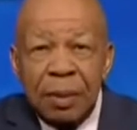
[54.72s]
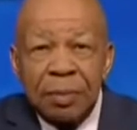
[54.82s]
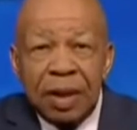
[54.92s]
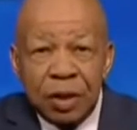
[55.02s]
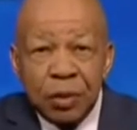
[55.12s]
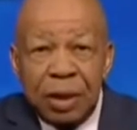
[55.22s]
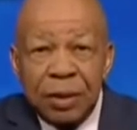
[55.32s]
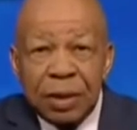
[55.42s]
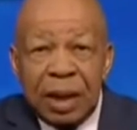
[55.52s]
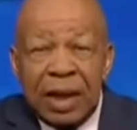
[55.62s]

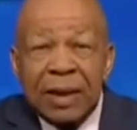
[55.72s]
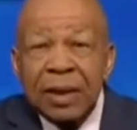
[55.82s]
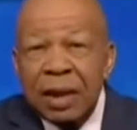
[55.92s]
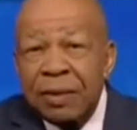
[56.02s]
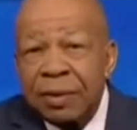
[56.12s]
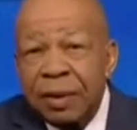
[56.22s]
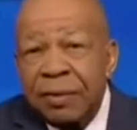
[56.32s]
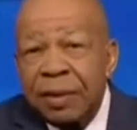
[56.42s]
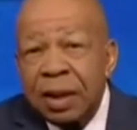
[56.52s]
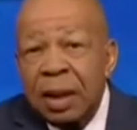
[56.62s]
administrators in the Secret
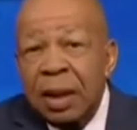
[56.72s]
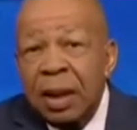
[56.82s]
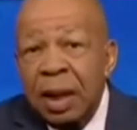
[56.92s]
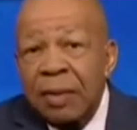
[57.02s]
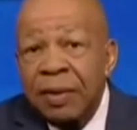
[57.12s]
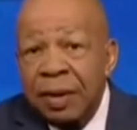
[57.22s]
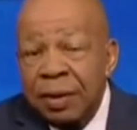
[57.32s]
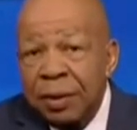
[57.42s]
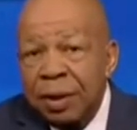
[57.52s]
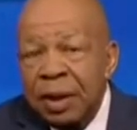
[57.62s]
Service of their
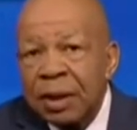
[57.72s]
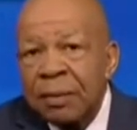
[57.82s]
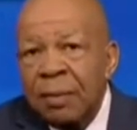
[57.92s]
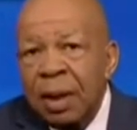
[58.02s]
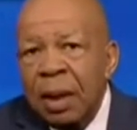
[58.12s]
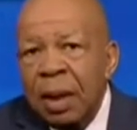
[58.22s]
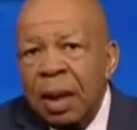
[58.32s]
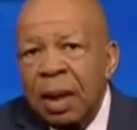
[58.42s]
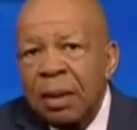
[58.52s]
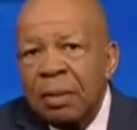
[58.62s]
duties
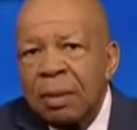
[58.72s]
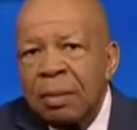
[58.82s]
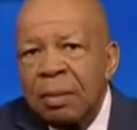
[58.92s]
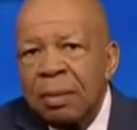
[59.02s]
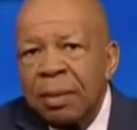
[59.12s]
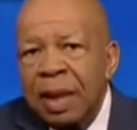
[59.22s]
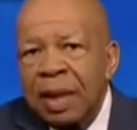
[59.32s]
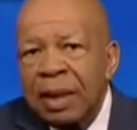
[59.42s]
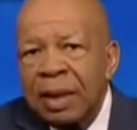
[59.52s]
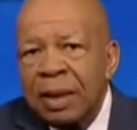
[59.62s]

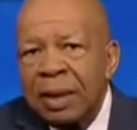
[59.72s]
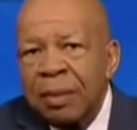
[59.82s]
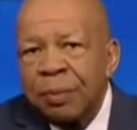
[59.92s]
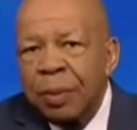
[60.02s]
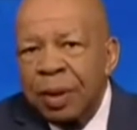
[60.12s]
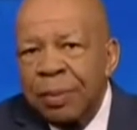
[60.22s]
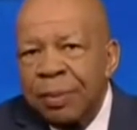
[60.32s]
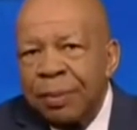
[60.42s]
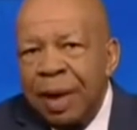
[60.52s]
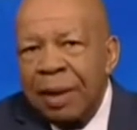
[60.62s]
and brought
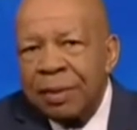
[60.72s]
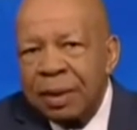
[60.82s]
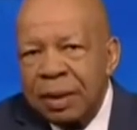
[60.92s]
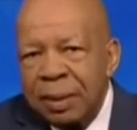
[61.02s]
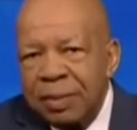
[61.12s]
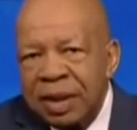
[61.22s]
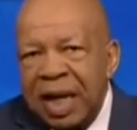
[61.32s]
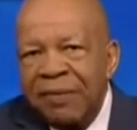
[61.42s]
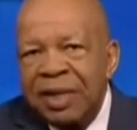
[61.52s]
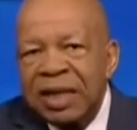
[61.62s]
about some
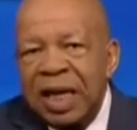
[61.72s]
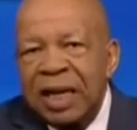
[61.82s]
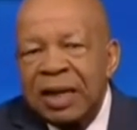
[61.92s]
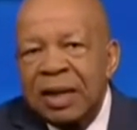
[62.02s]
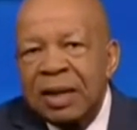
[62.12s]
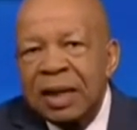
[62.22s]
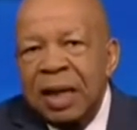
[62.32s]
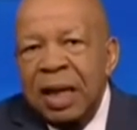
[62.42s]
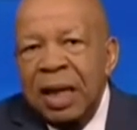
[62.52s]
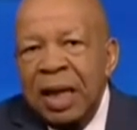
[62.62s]
staffing changes
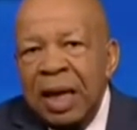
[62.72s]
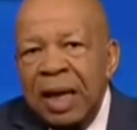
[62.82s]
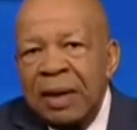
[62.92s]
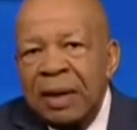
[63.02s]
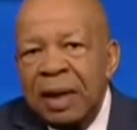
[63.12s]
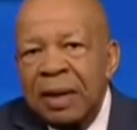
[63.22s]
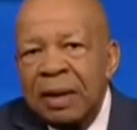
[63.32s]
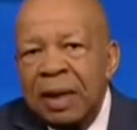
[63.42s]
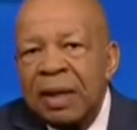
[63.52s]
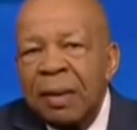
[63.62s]
and did a